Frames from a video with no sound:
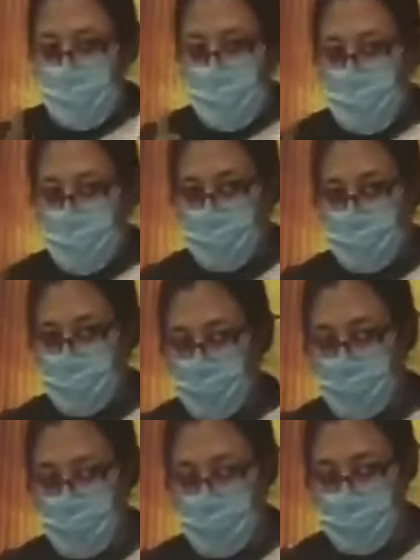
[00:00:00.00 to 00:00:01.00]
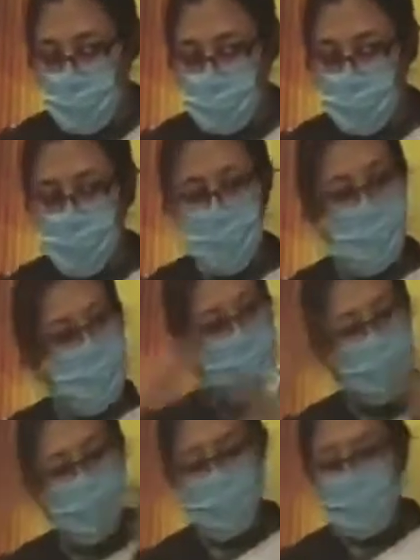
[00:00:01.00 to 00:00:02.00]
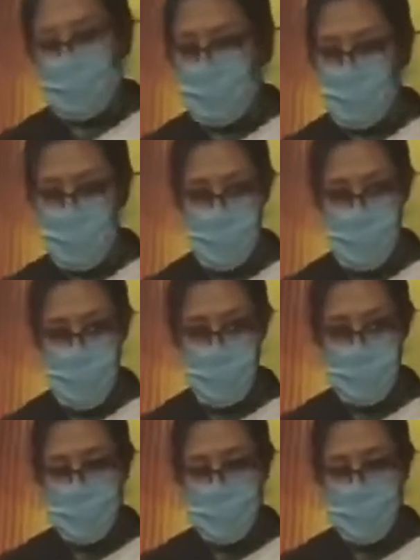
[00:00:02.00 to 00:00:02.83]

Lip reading: how to go about. So you decided on that